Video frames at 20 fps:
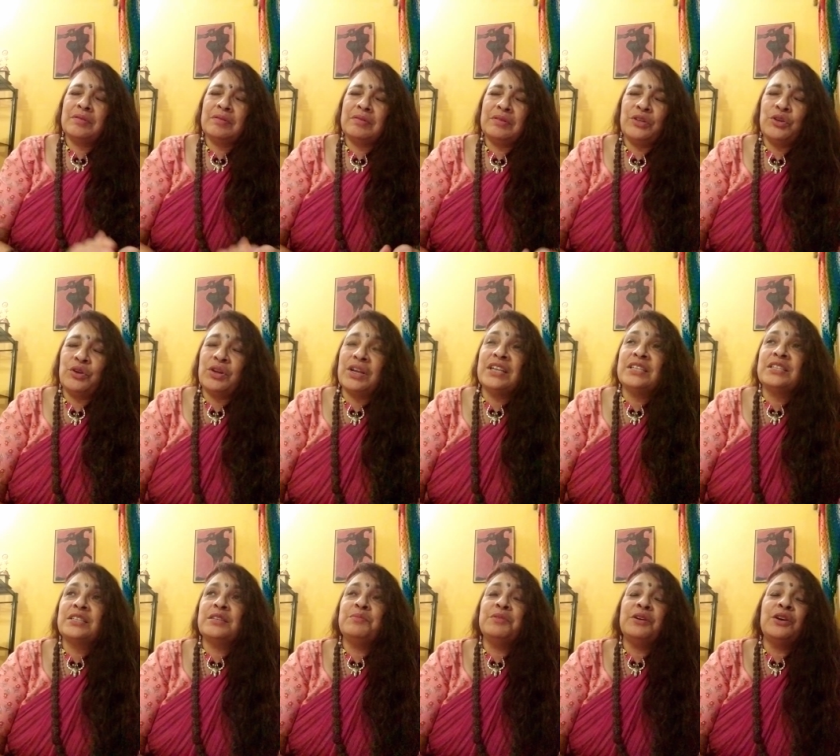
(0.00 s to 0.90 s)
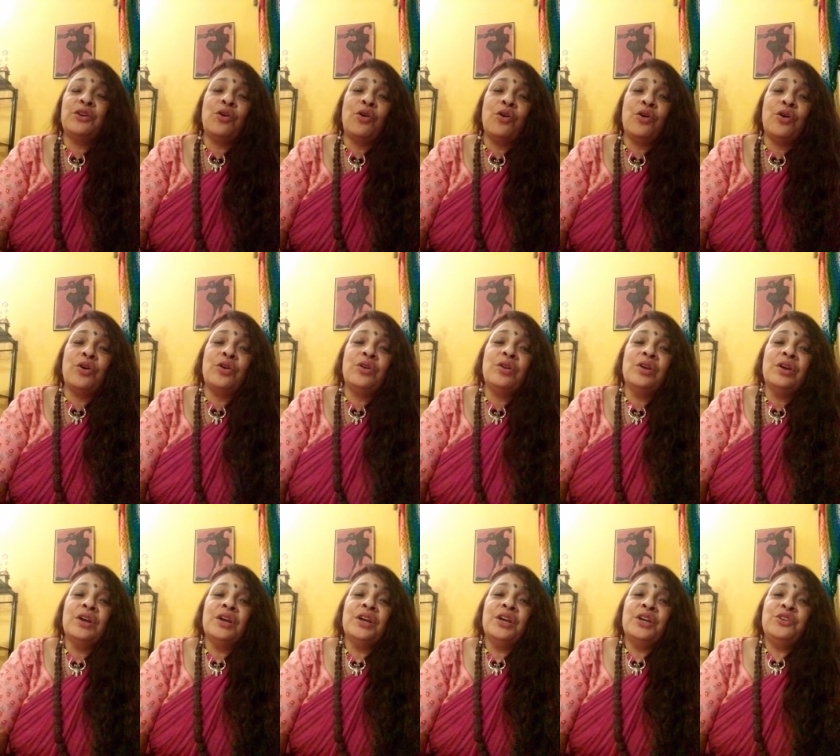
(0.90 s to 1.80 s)
your customer or
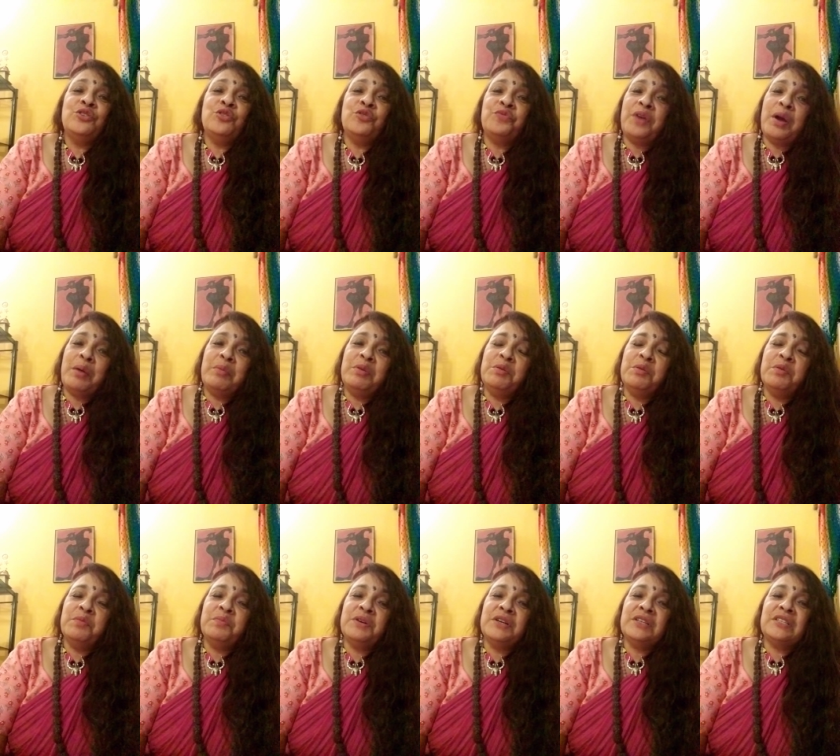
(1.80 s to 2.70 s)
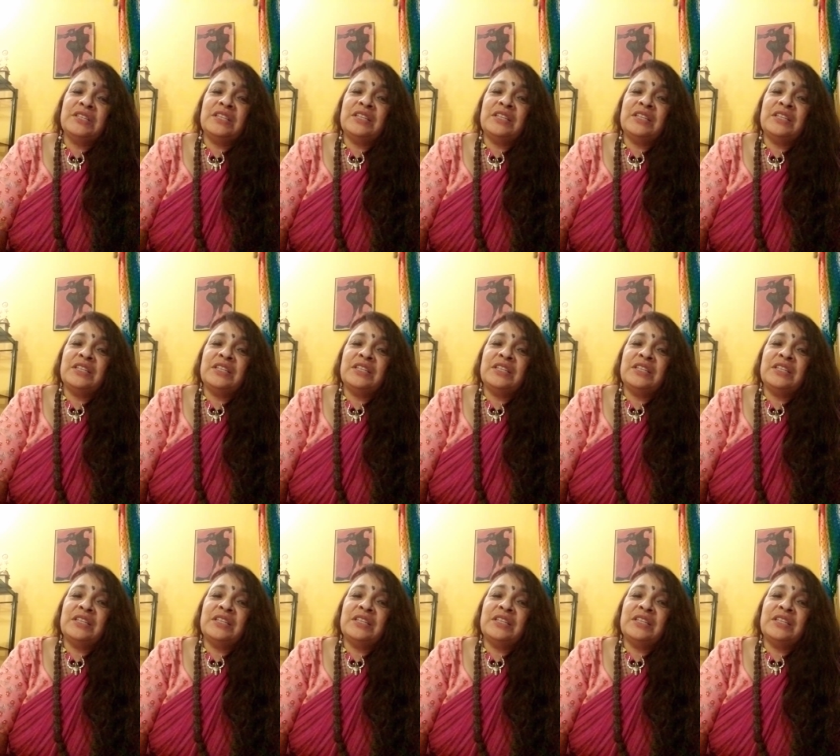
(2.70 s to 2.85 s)
your family members.